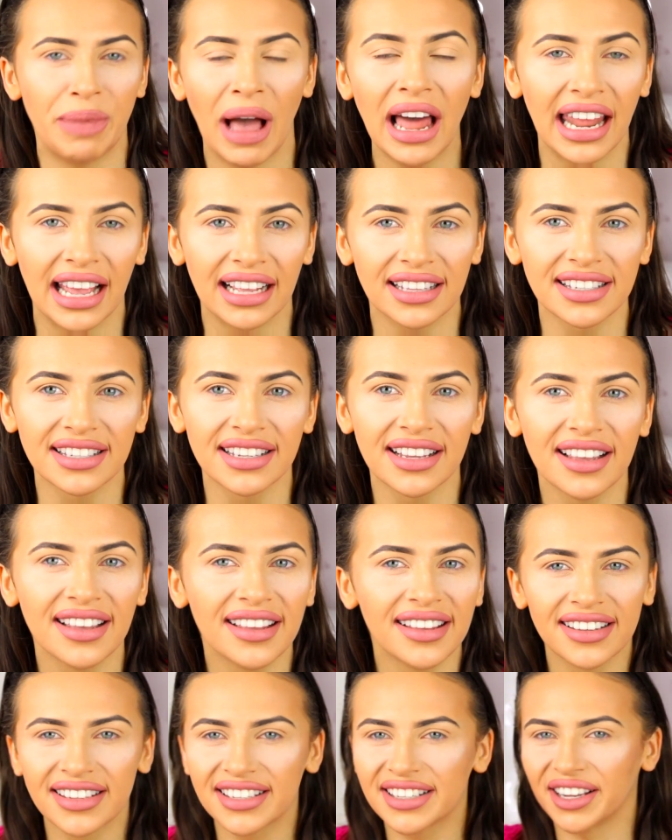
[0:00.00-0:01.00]
palettes.
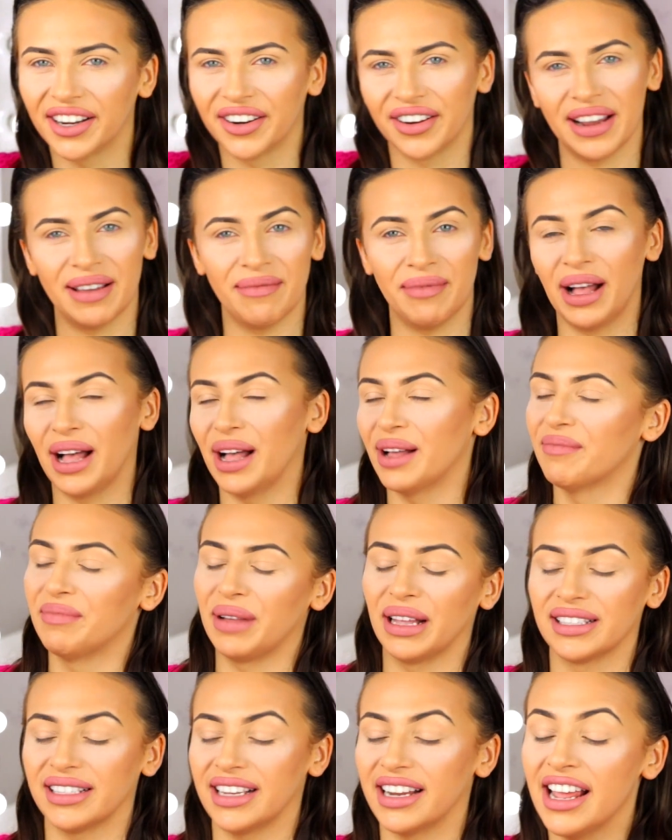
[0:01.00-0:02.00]
Sorry about
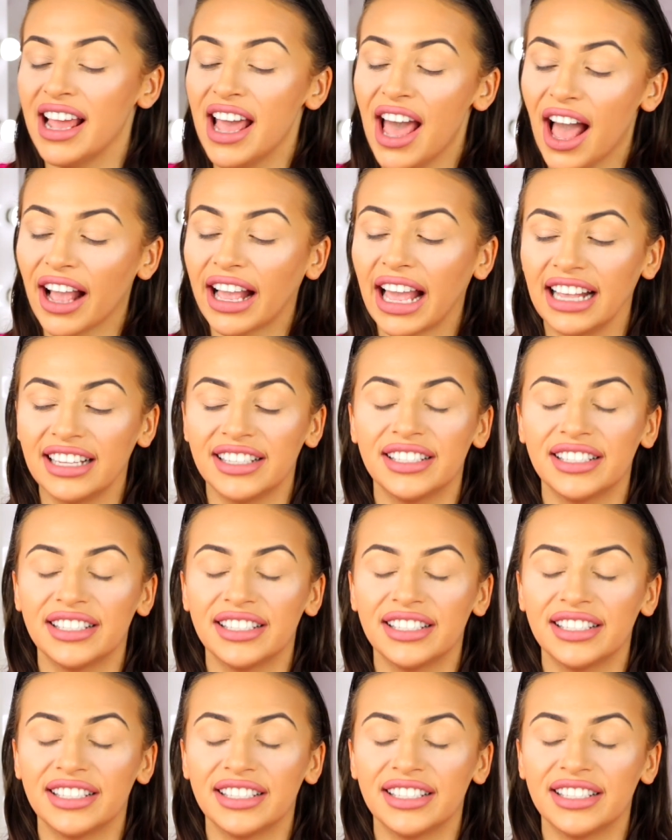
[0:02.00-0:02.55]
buzzing. Okay,